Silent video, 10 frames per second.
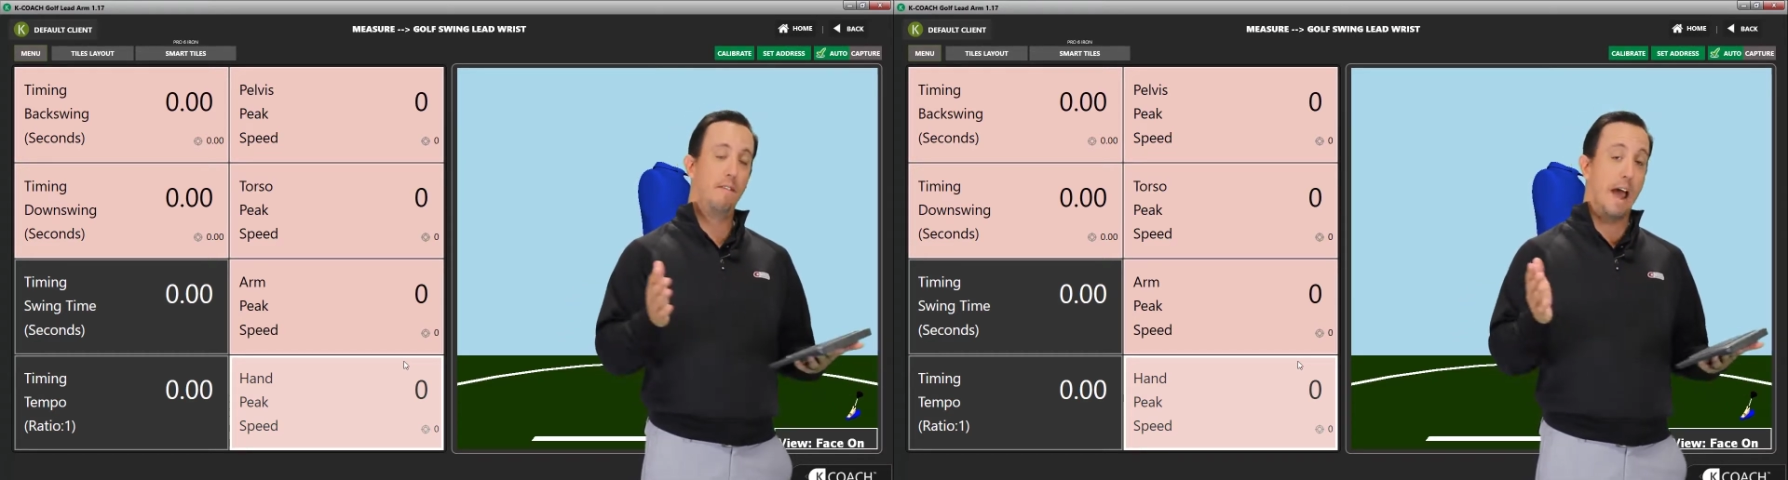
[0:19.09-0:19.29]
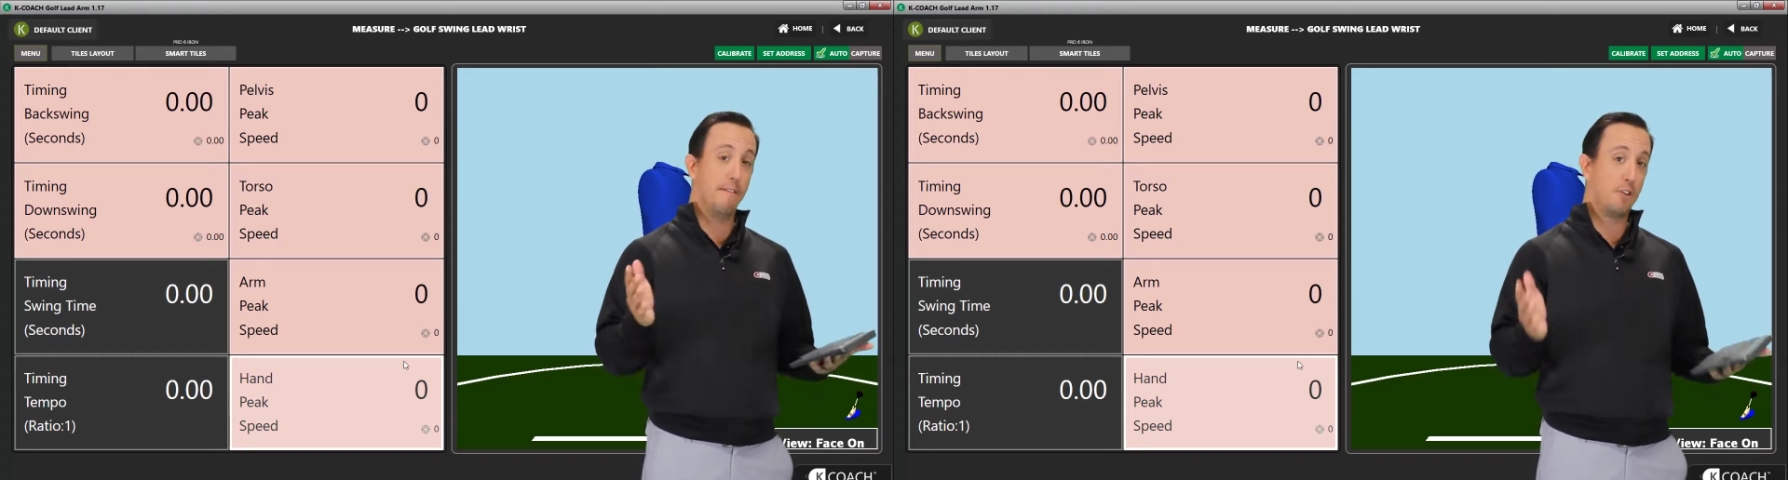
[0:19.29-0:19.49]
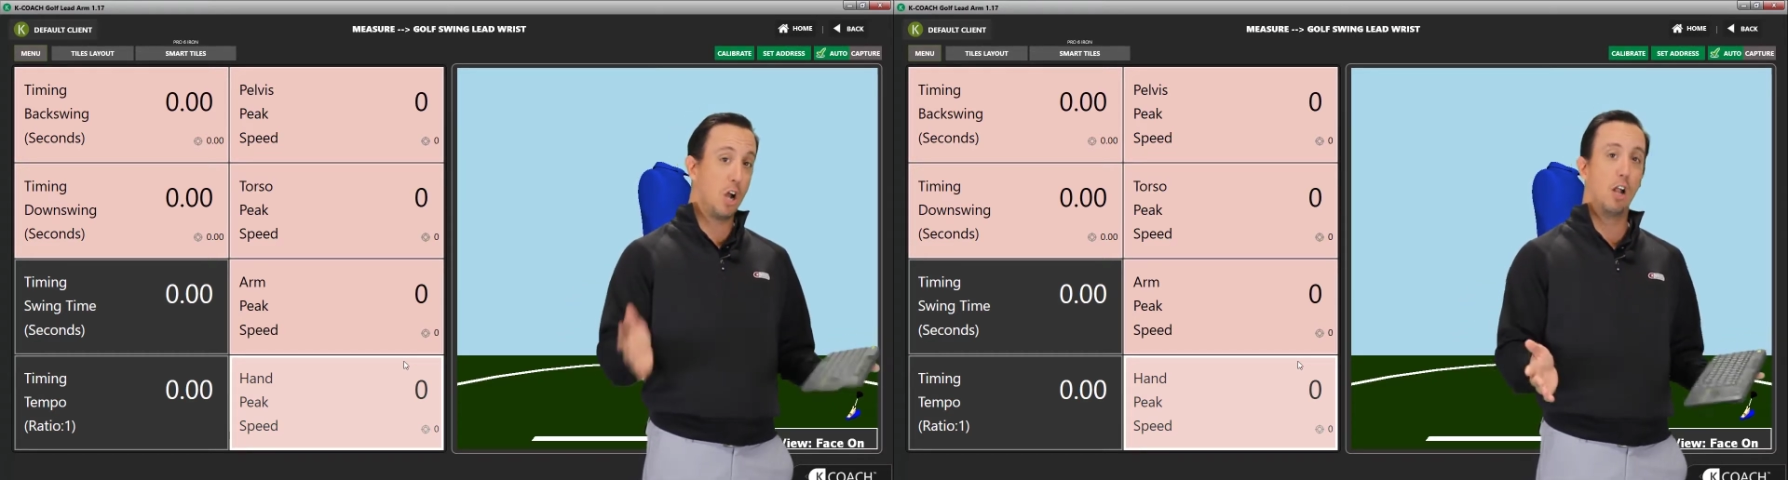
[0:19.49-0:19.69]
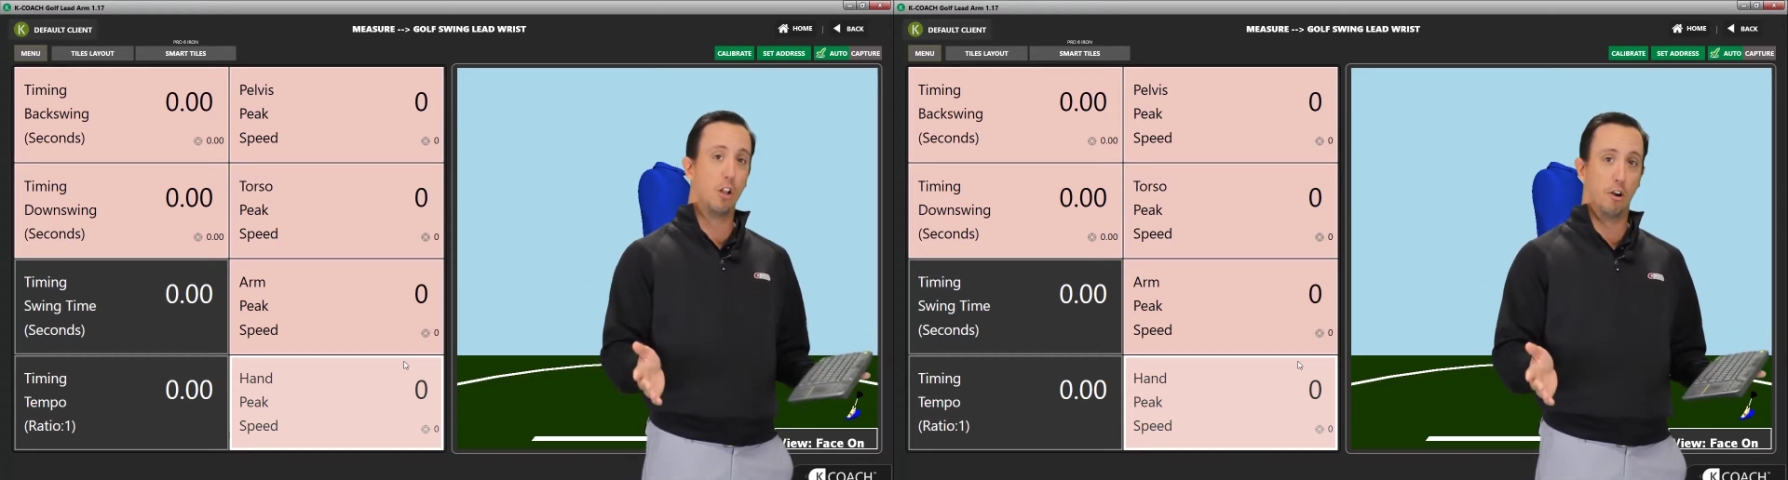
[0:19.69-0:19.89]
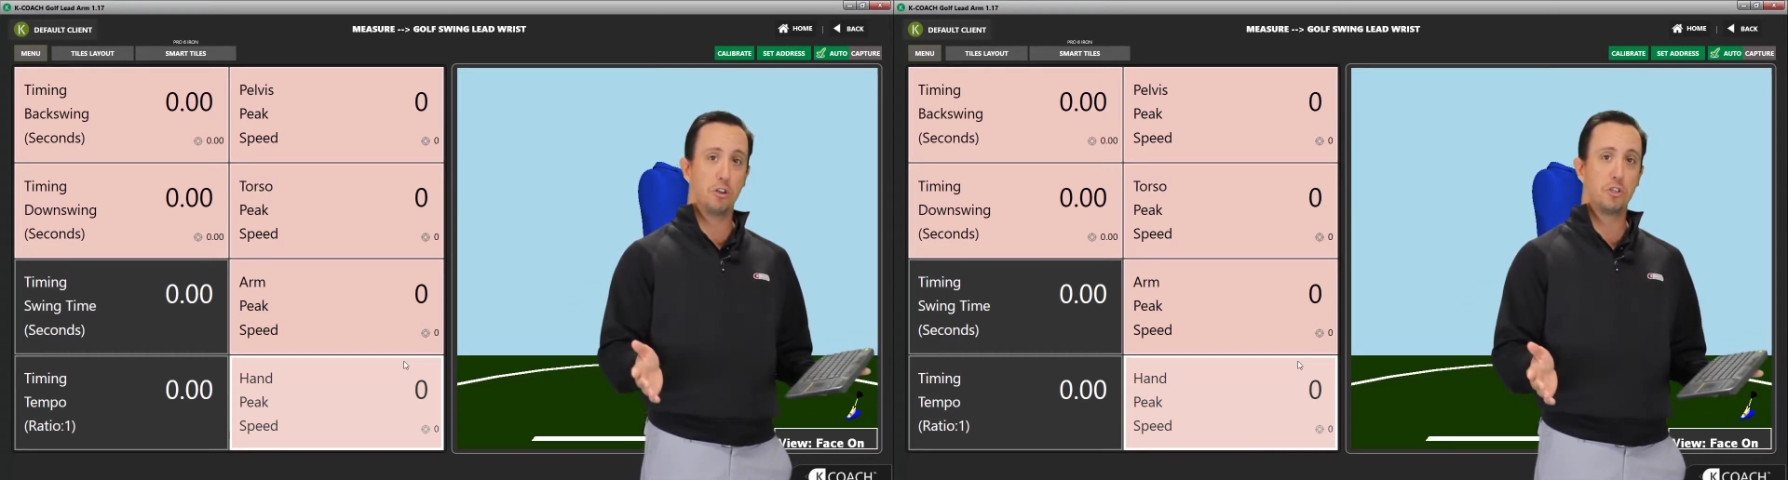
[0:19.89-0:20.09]
have
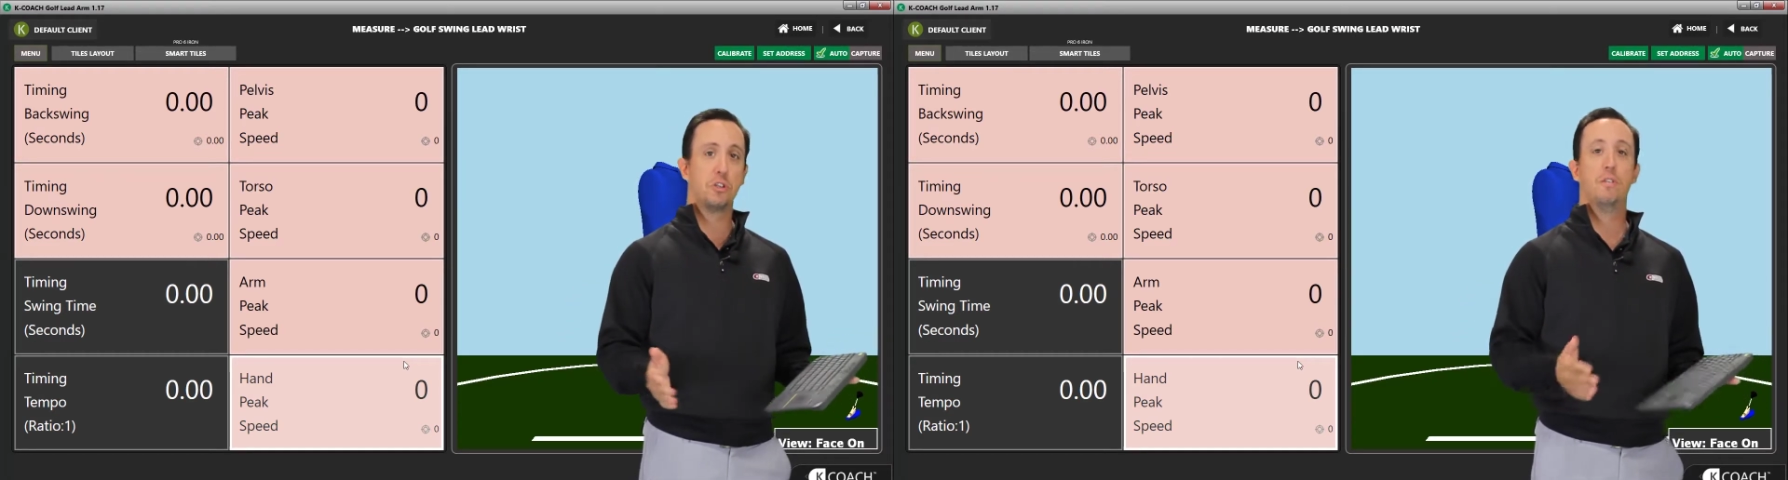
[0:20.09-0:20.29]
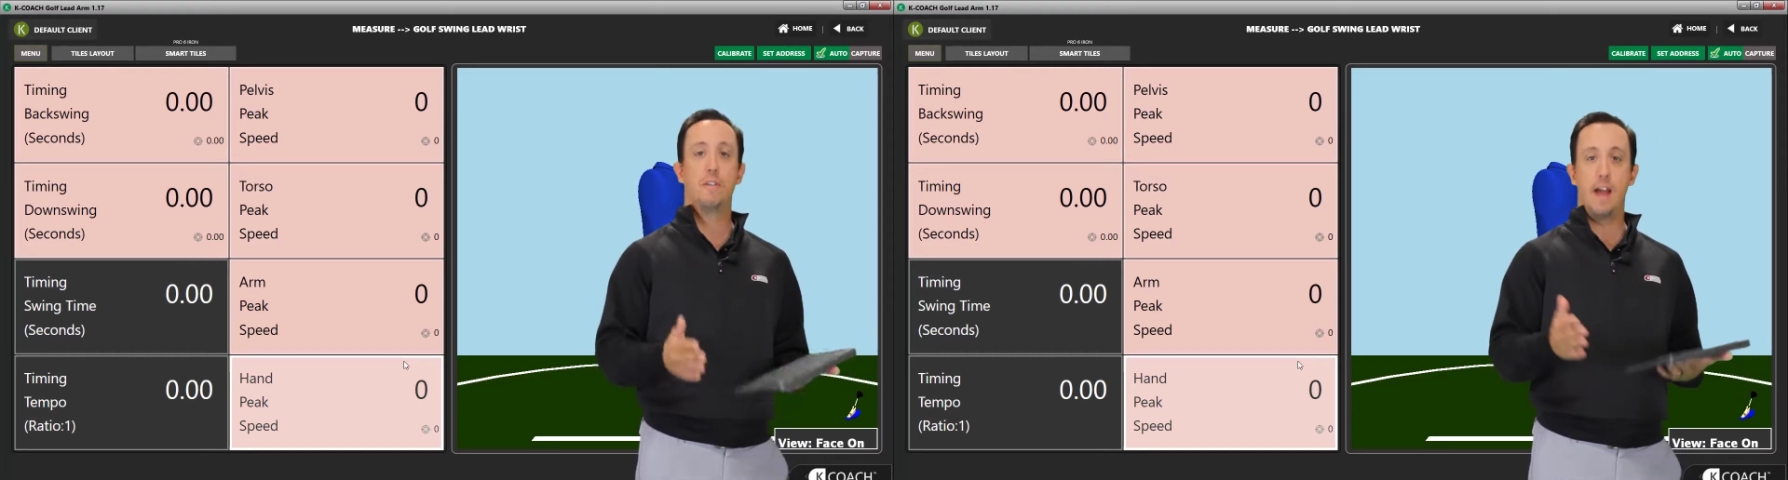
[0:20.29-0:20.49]
colors.